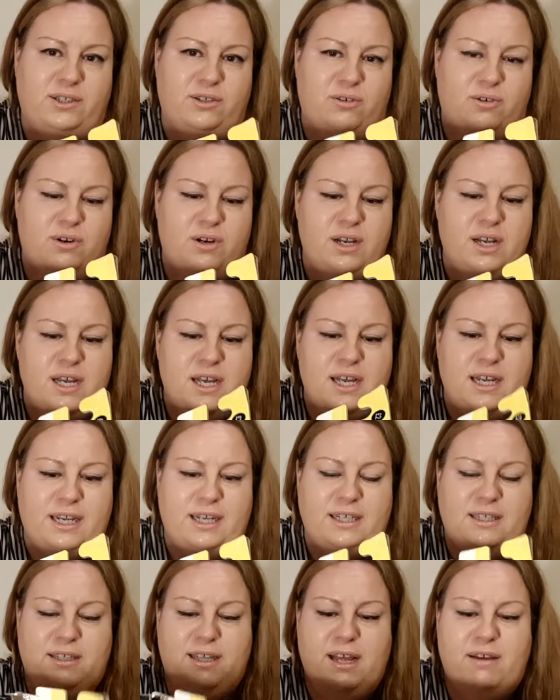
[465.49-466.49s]
So
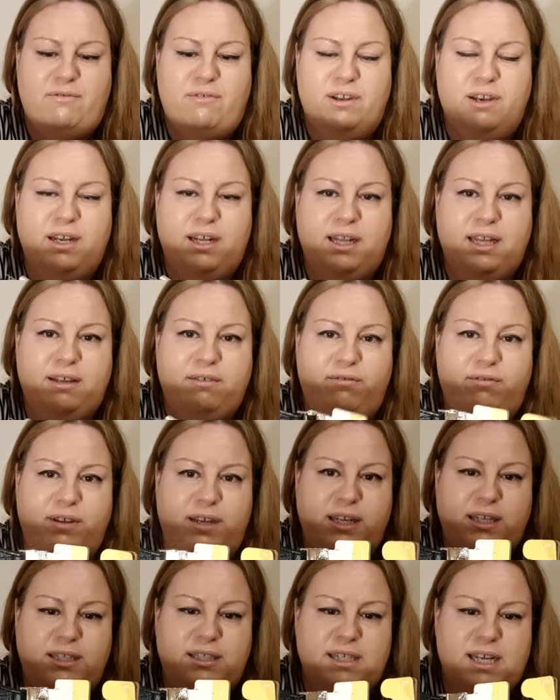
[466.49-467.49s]
it definitely
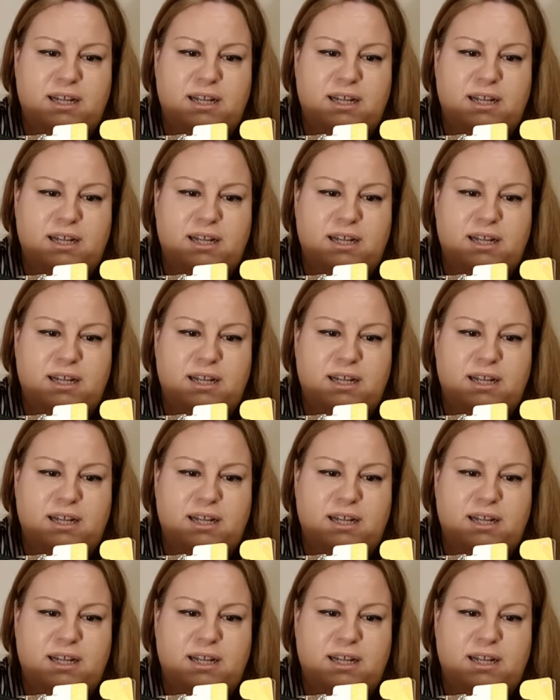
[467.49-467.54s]
fits,